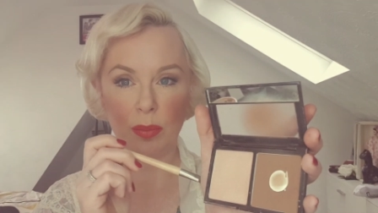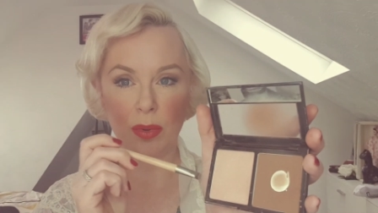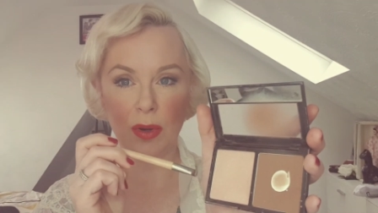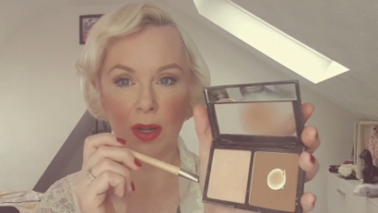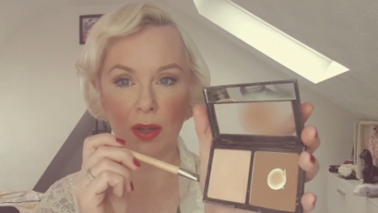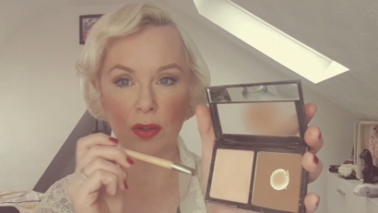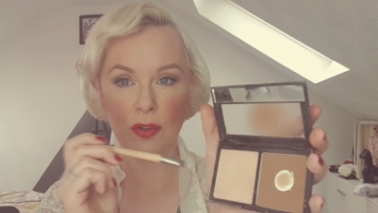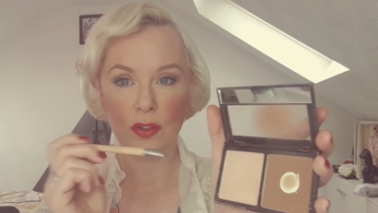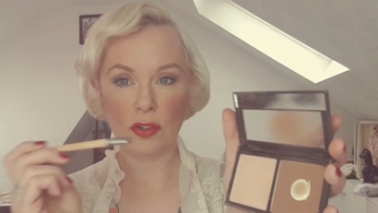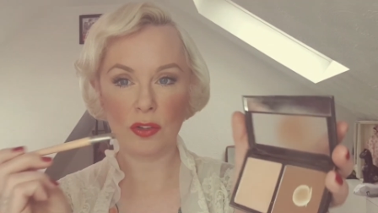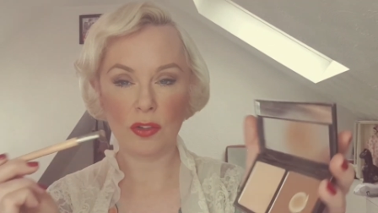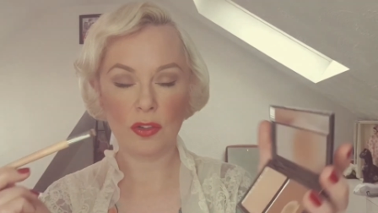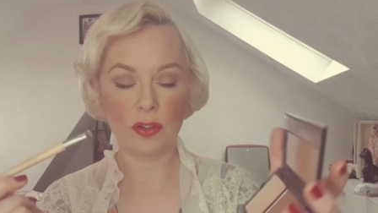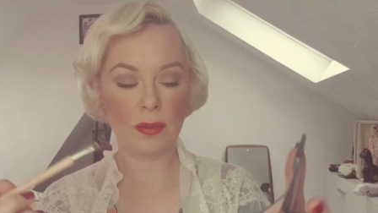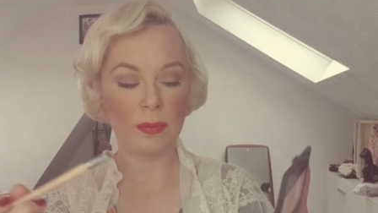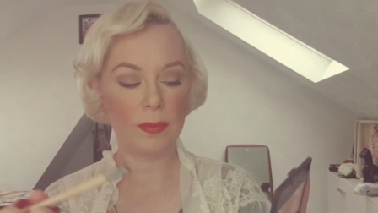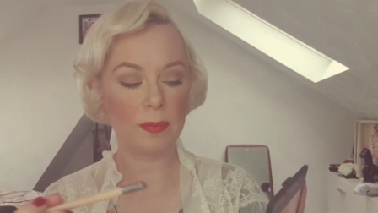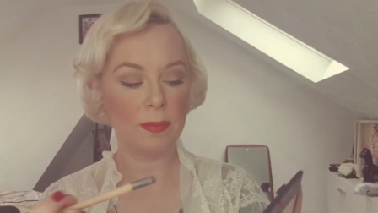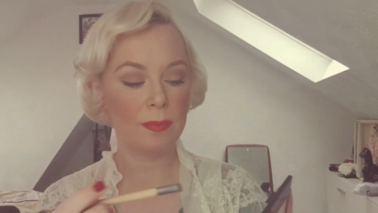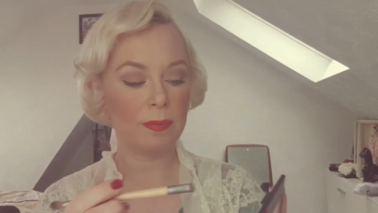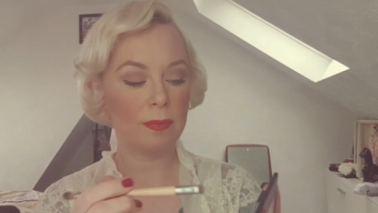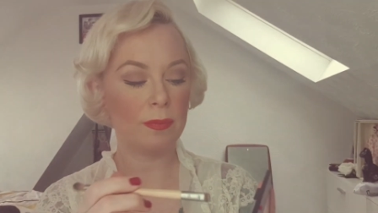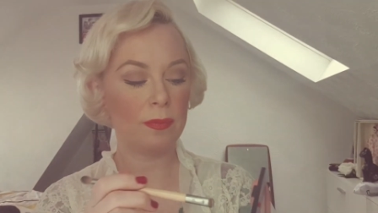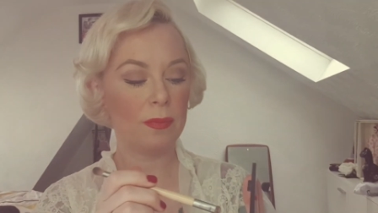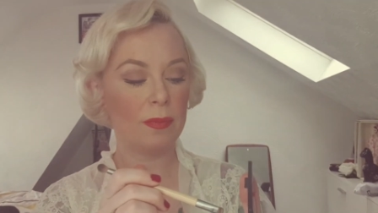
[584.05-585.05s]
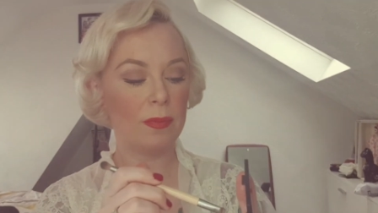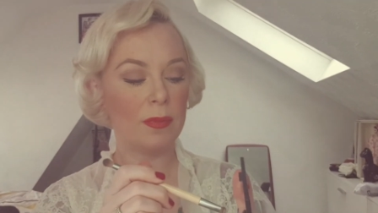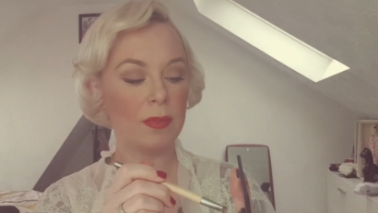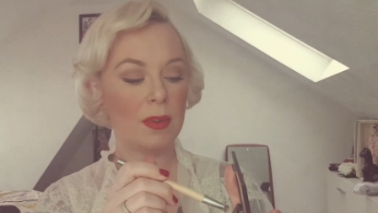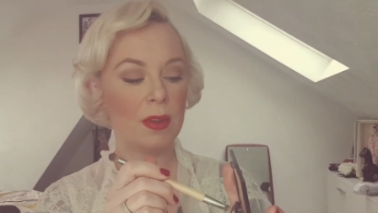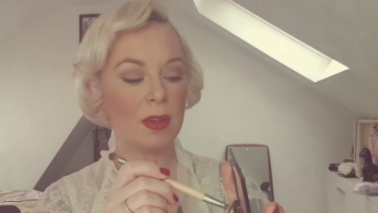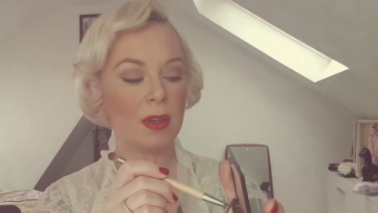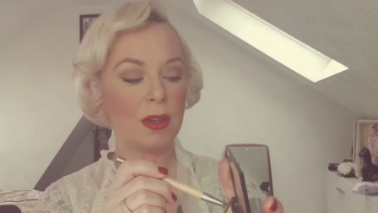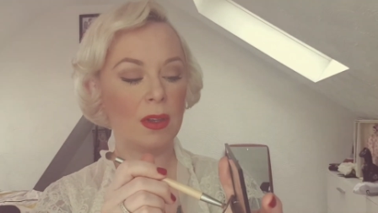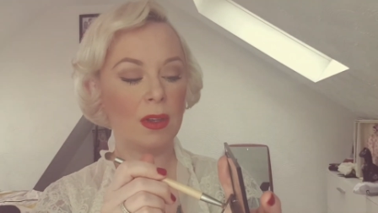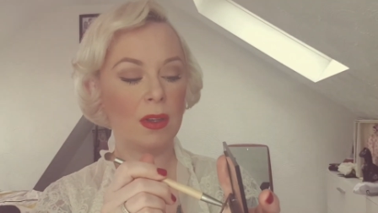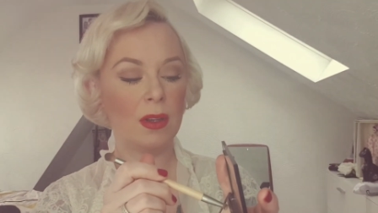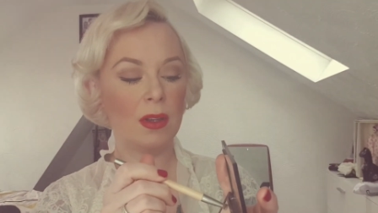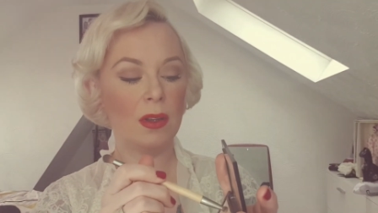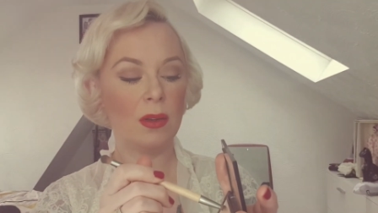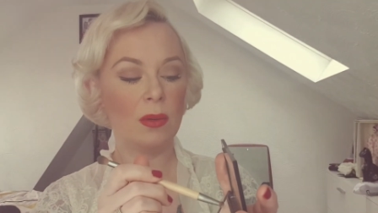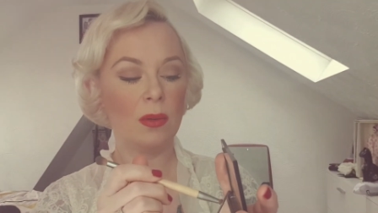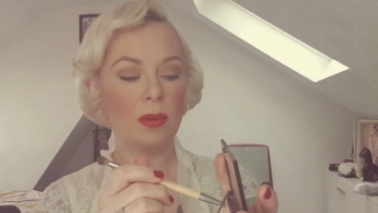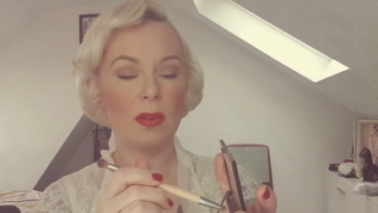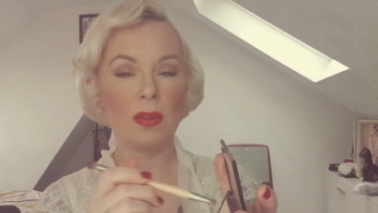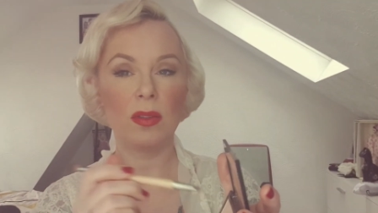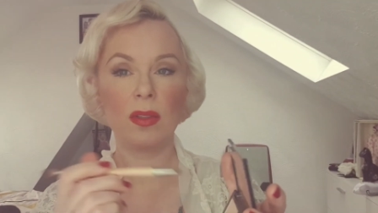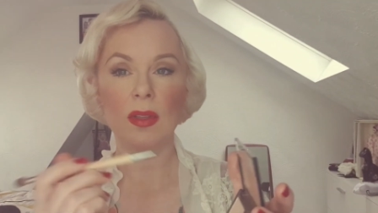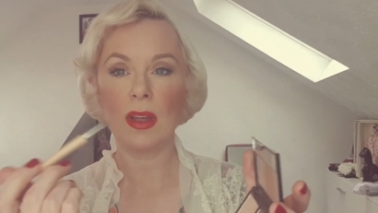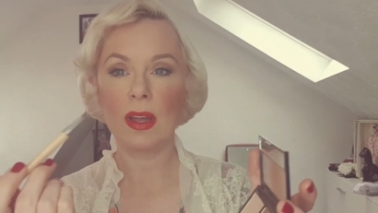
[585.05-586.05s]
brush,
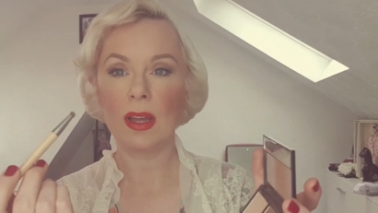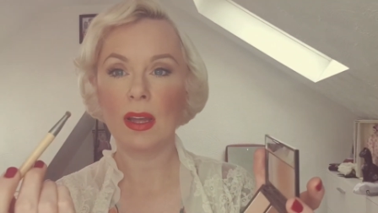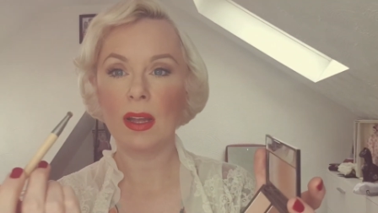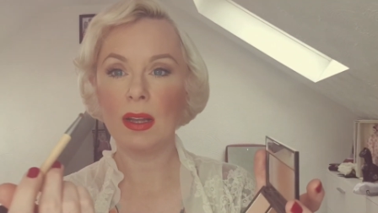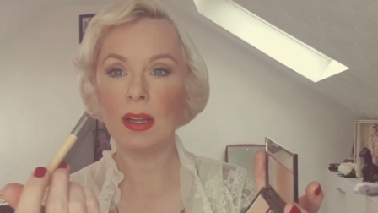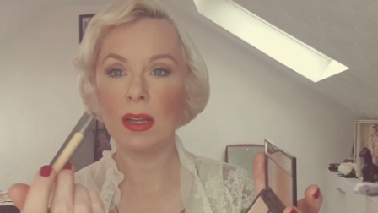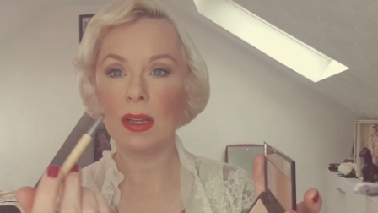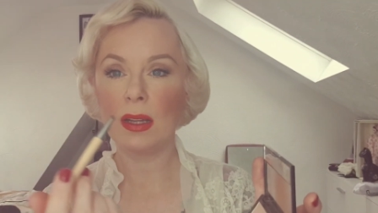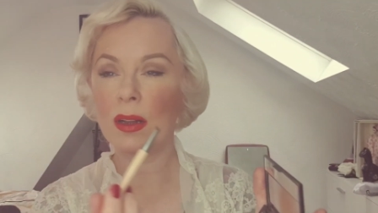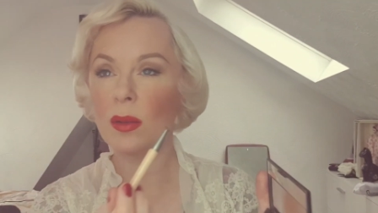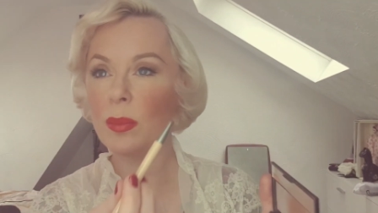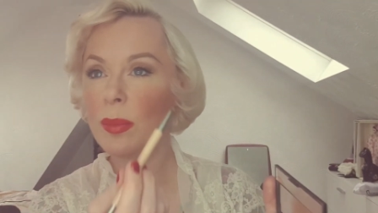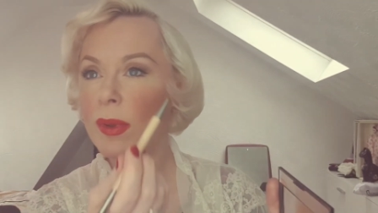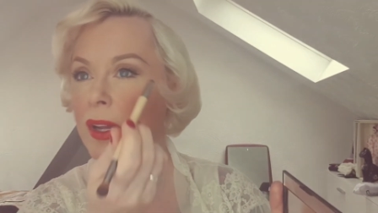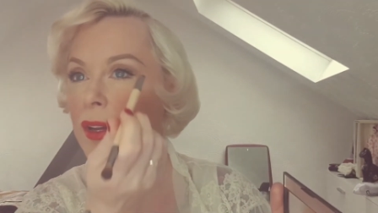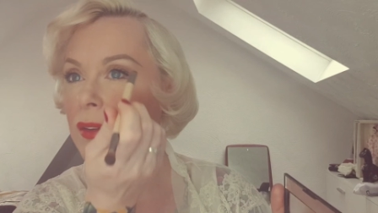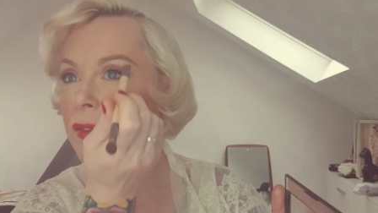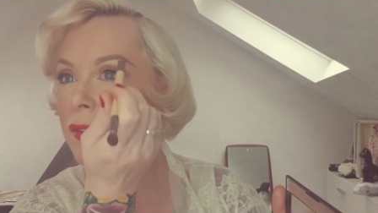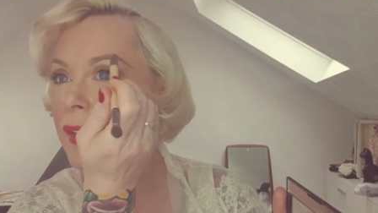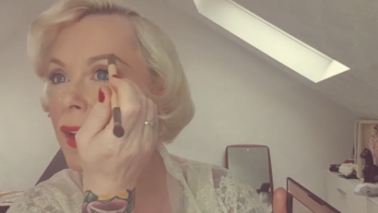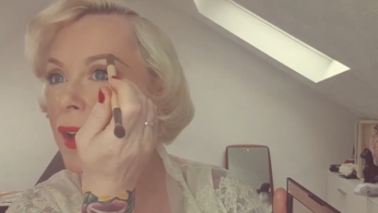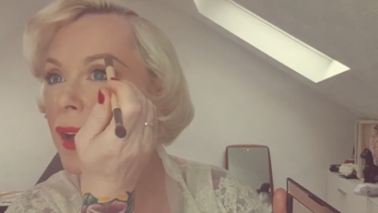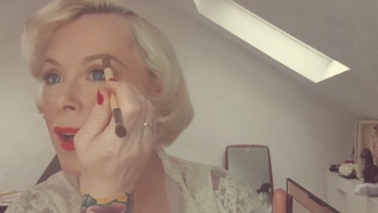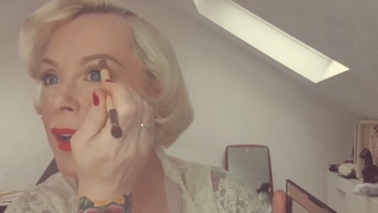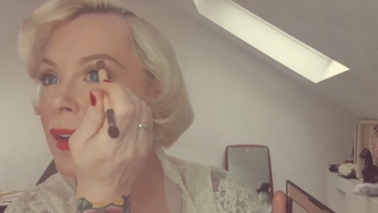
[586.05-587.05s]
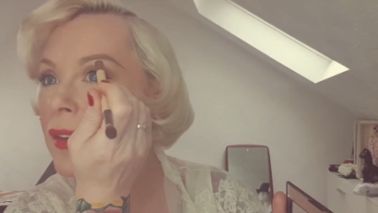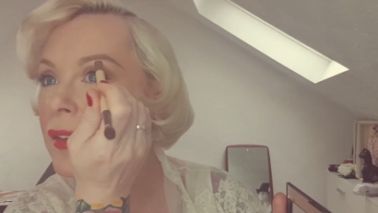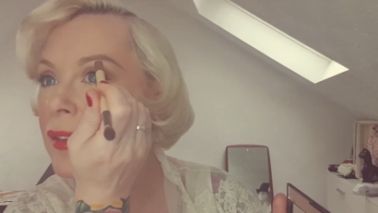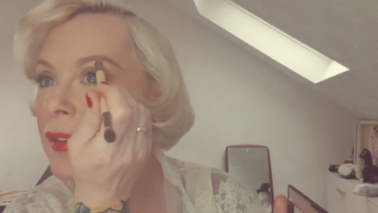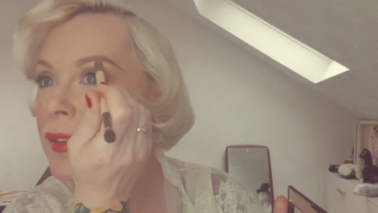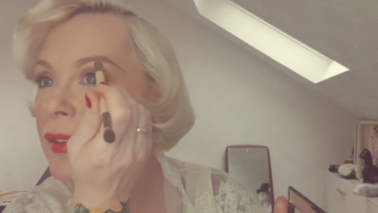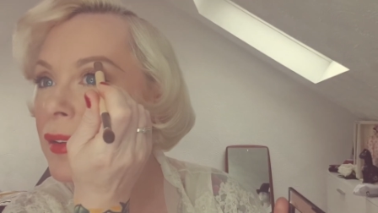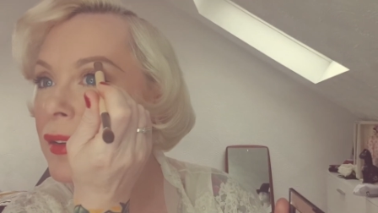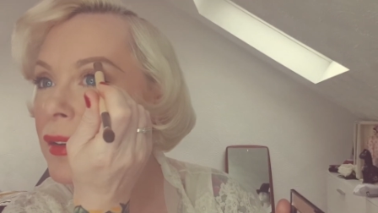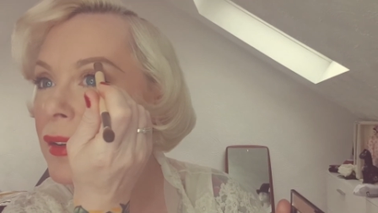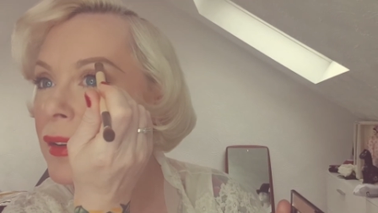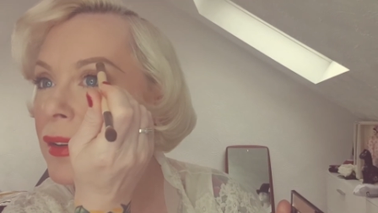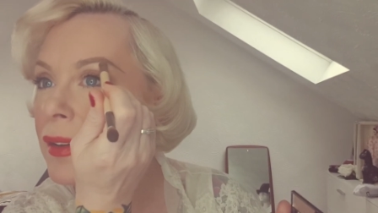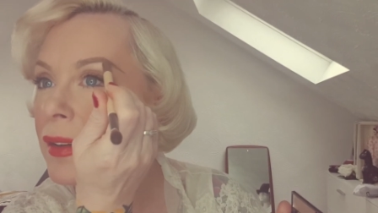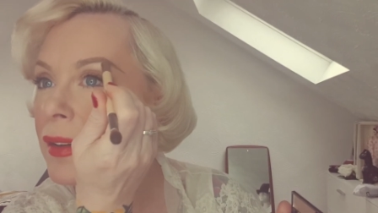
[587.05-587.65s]
take a little bit of that